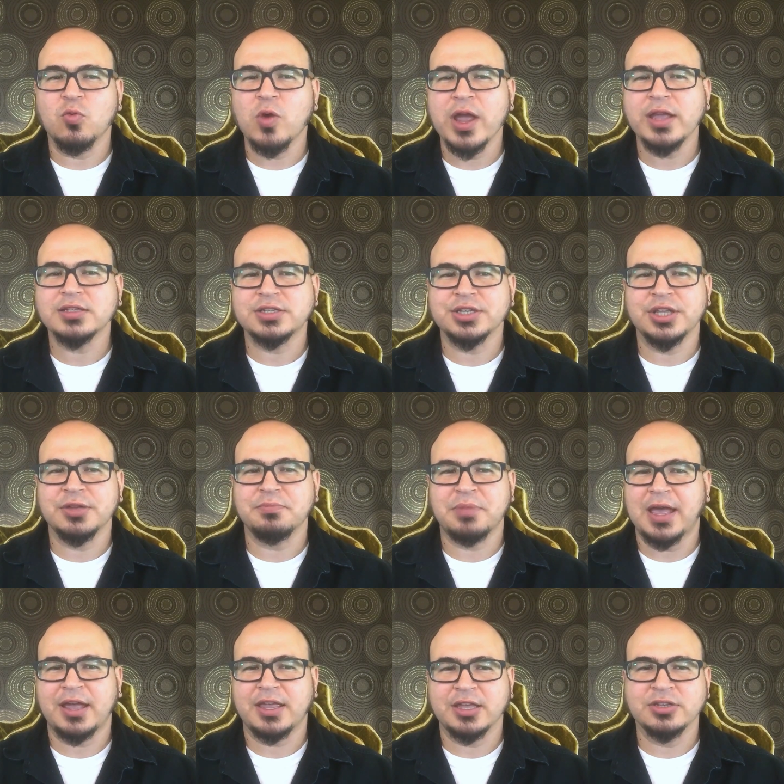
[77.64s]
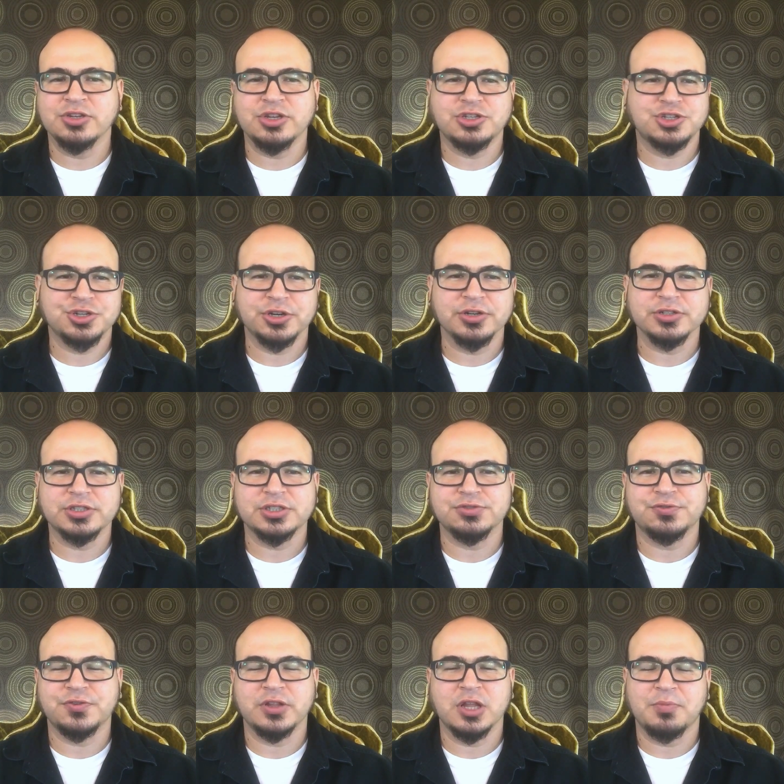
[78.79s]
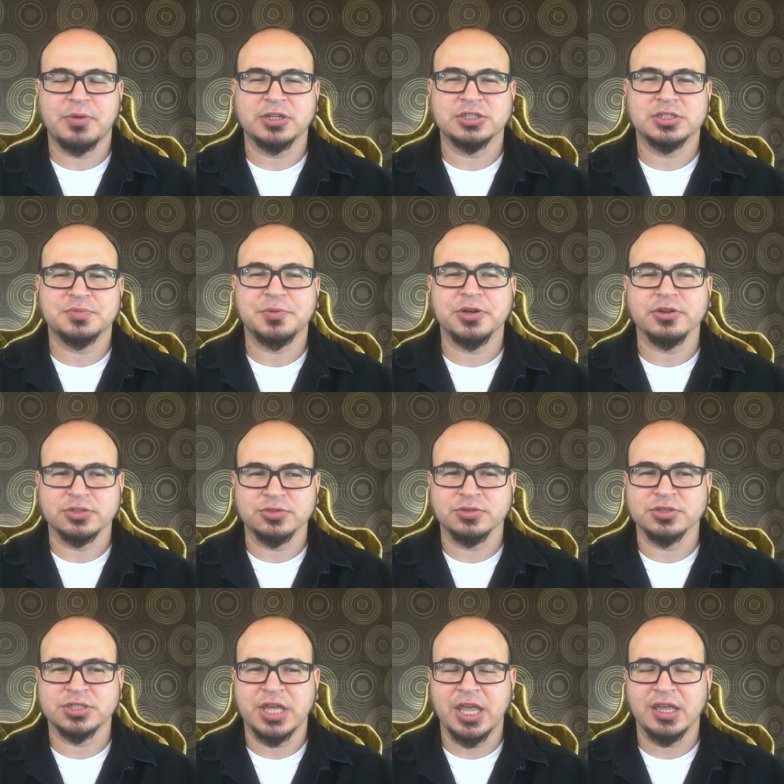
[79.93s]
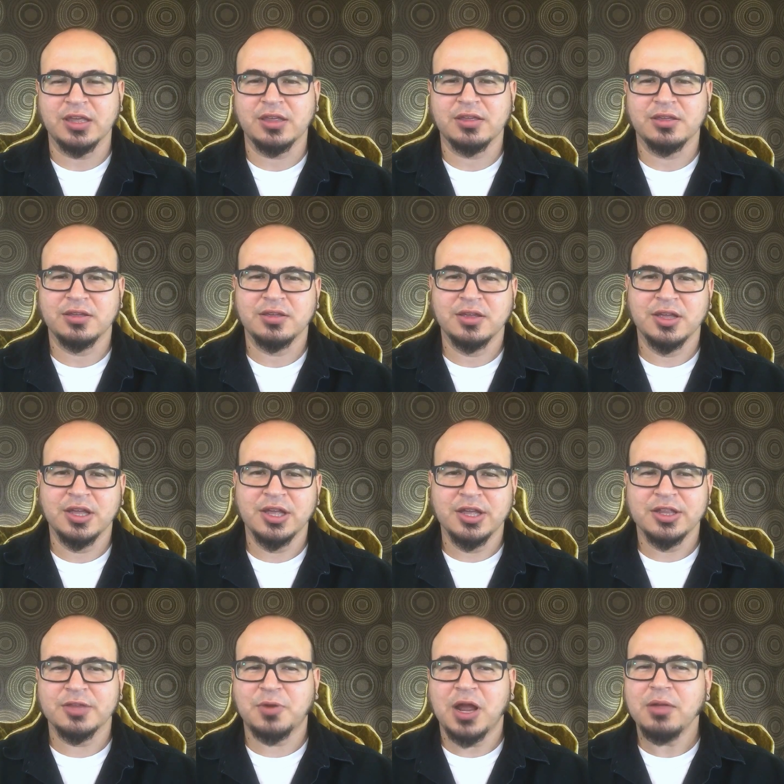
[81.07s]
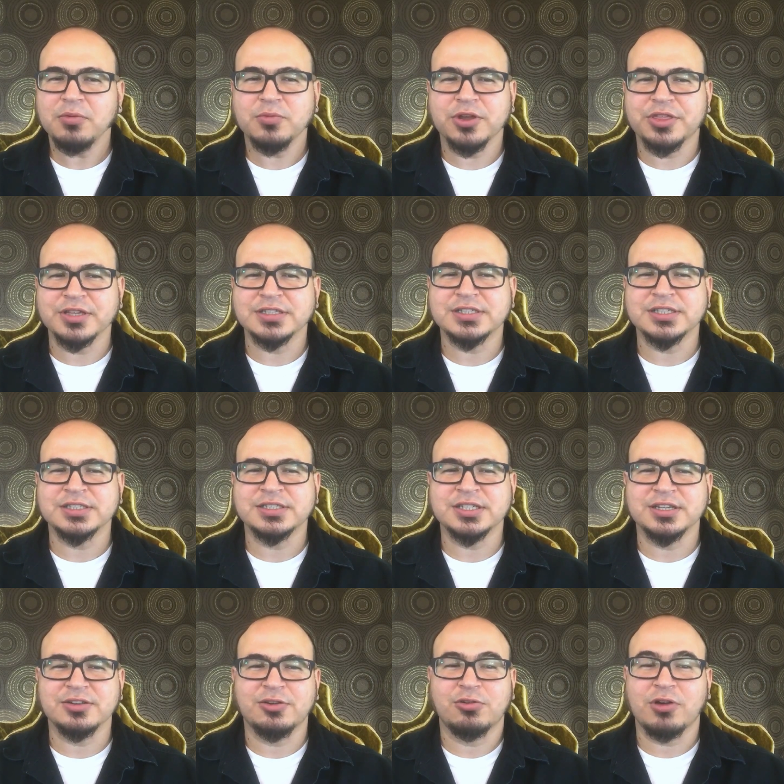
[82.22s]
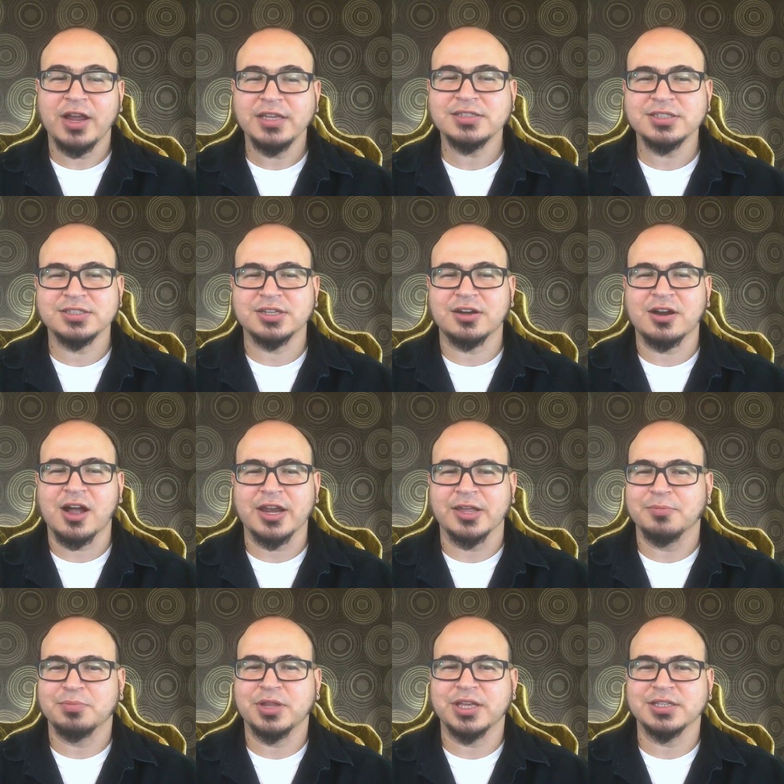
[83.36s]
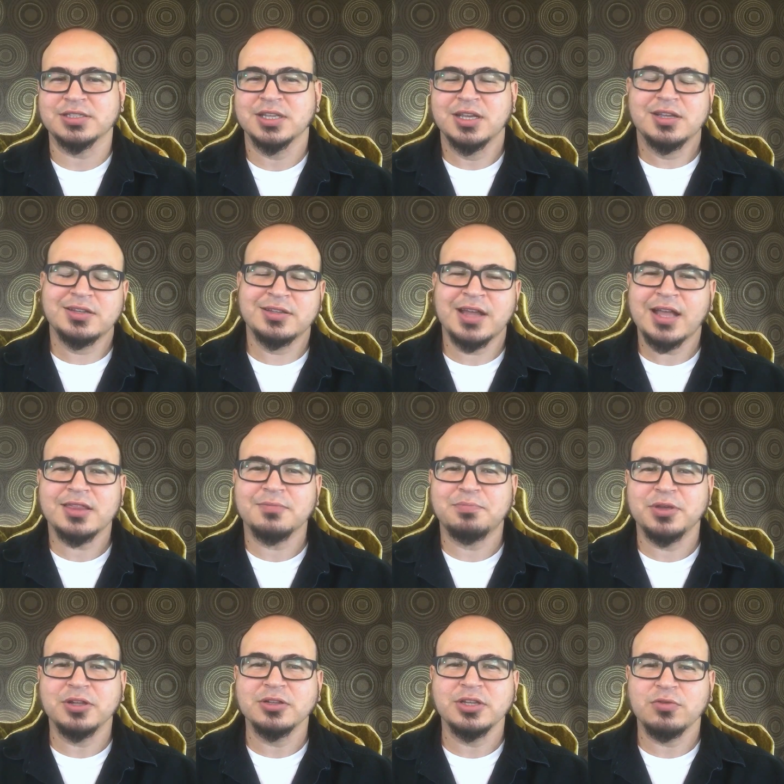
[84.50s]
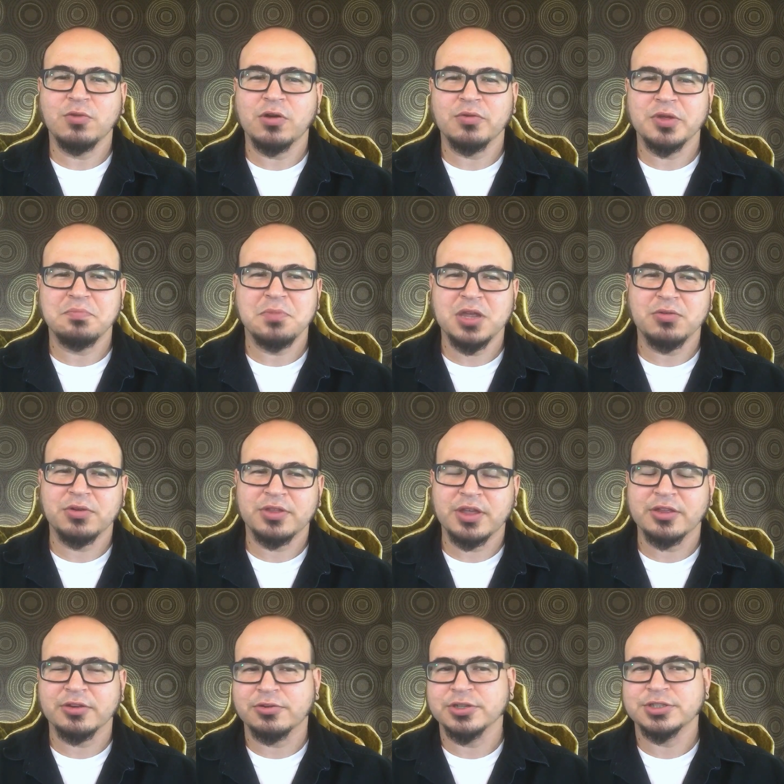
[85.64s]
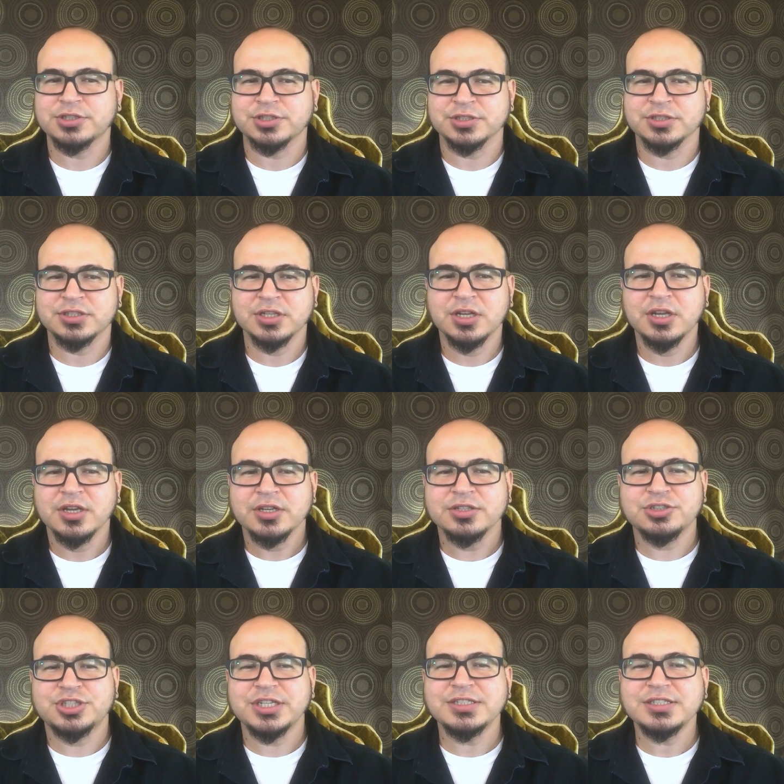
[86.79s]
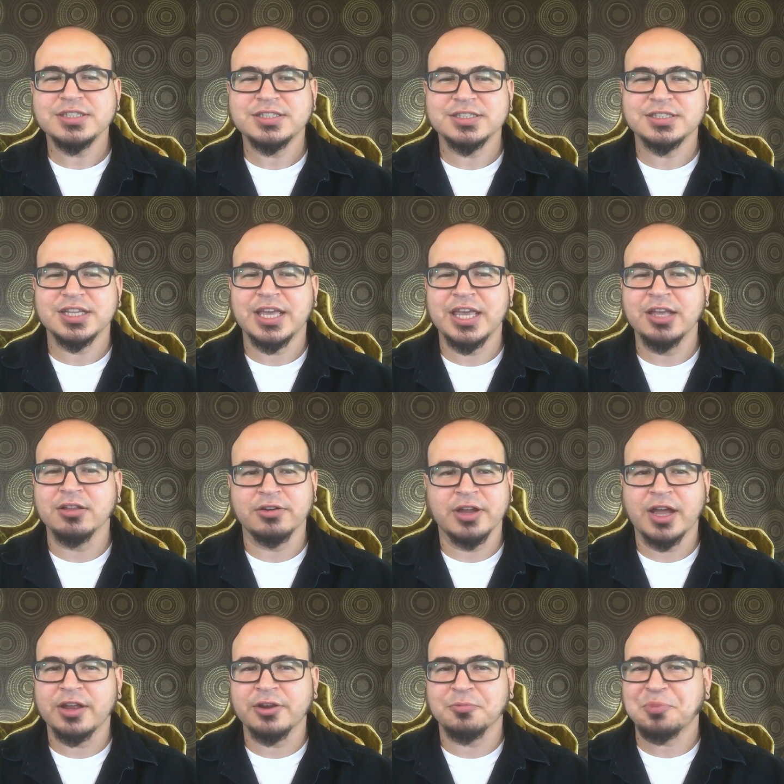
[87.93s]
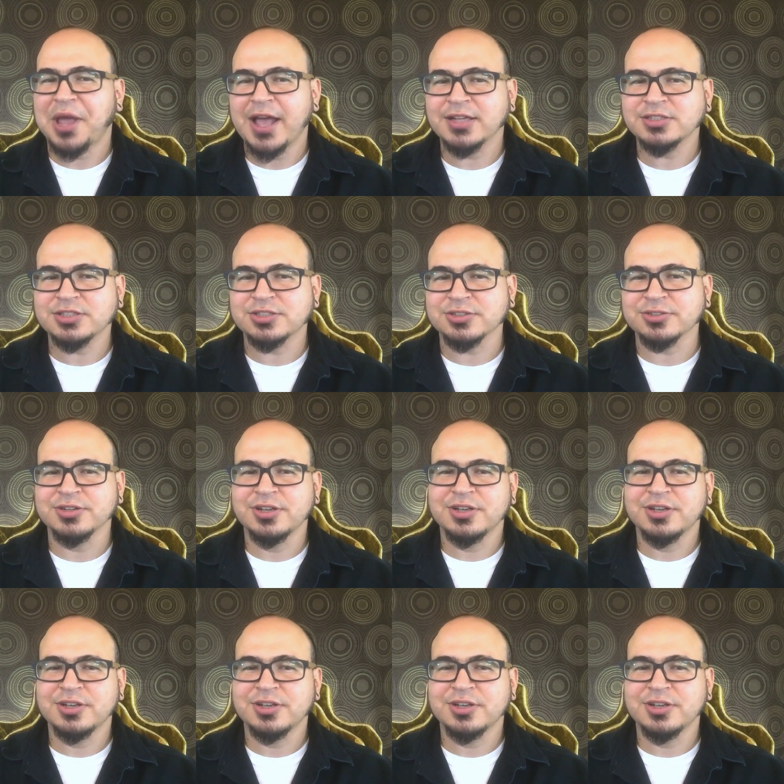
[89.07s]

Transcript: wait to get back into church to fill up our spiritual tank. And the problem with this is that Christ is our hiding place, not the building where we meet with other Christians. And Jesus is the healer, not your pastor.